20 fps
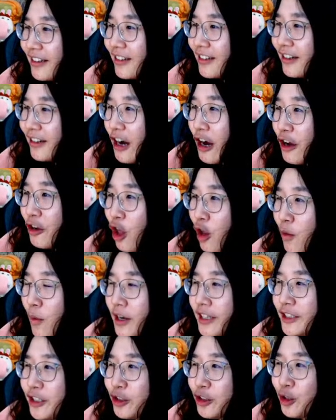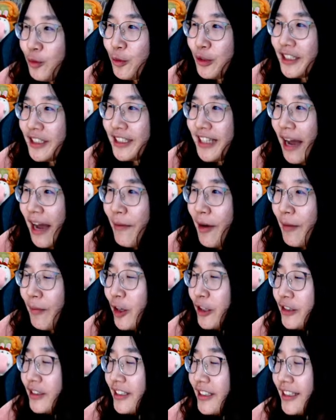Don't worry, Jung Jung-wook, this time I'm not
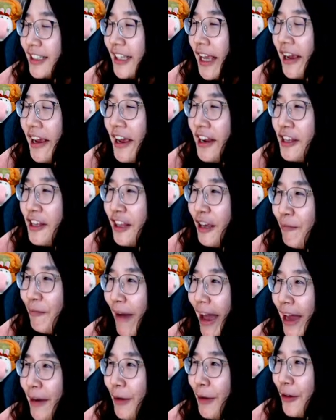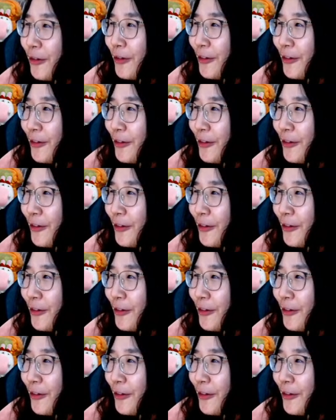saying anything bad about you.